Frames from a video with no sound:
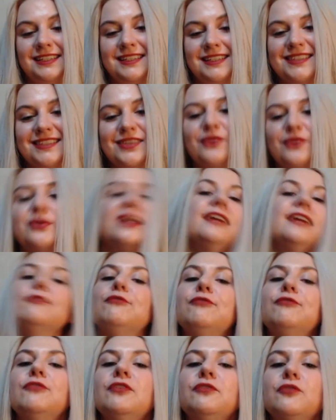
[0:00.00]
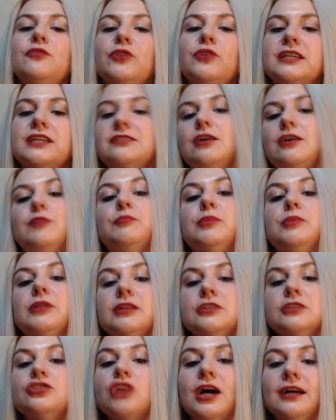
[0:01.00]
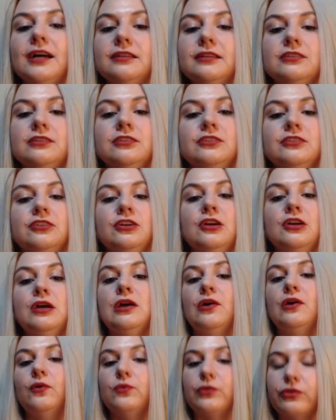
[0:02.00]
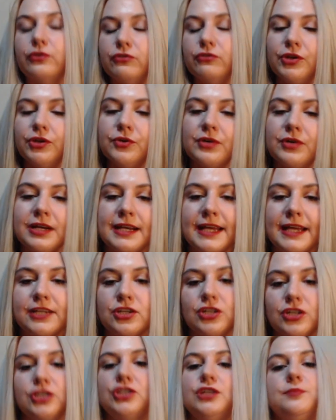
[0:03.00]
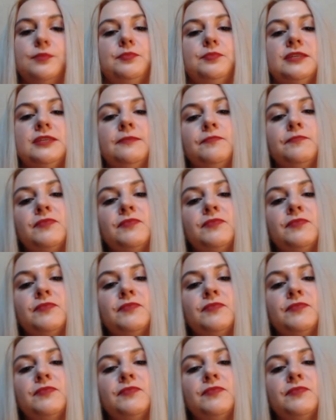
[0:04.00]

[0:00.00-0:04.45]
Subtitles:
So, if, for example, in childhood, or through your relationships,